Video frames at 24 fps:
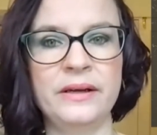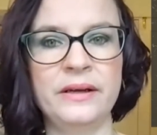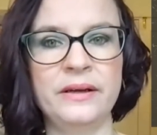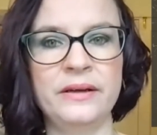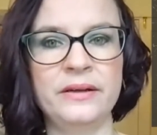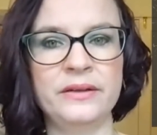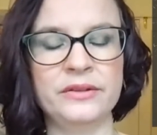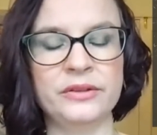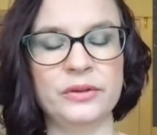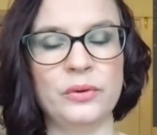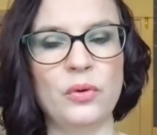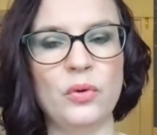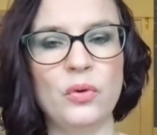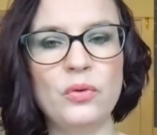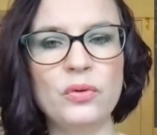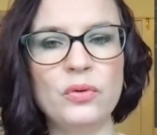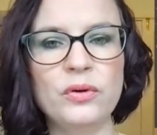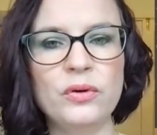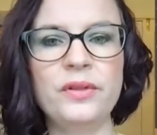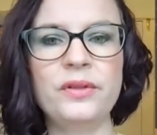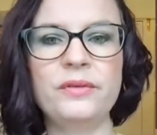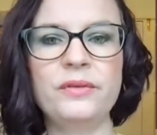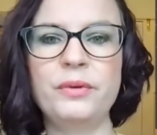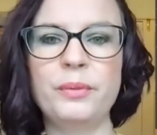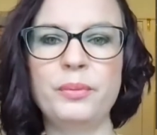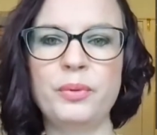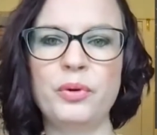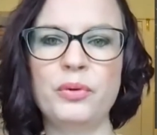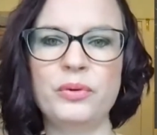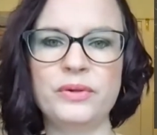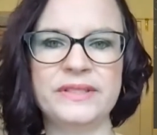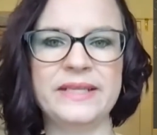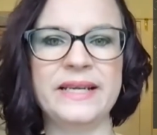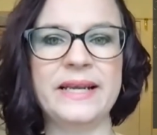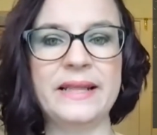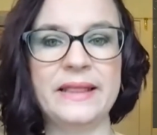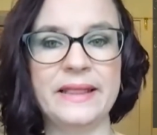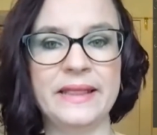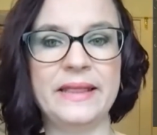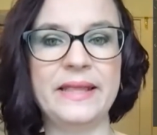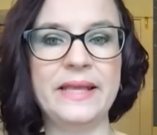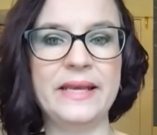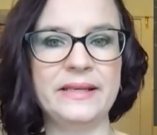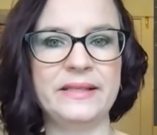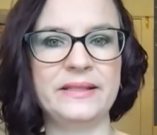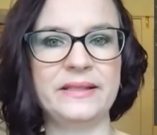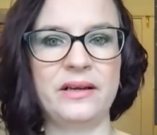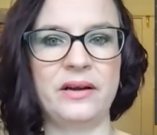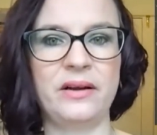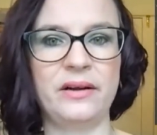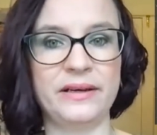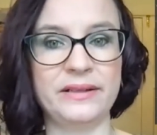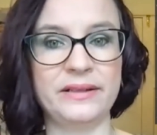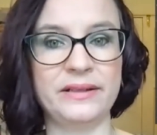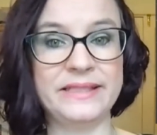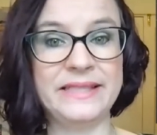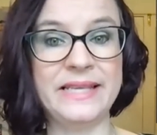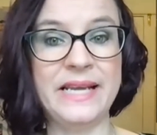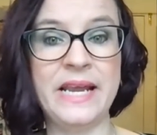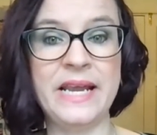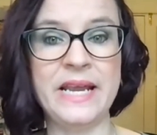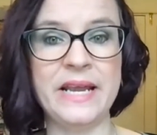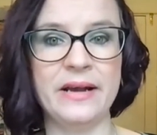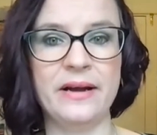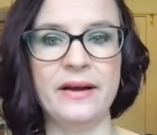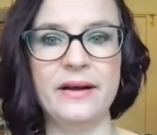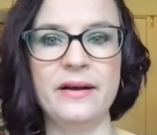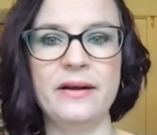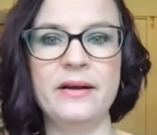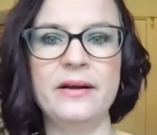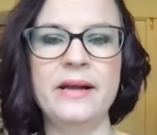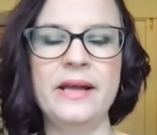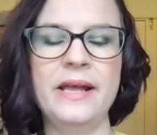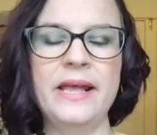So all of the reporting in this kind of tier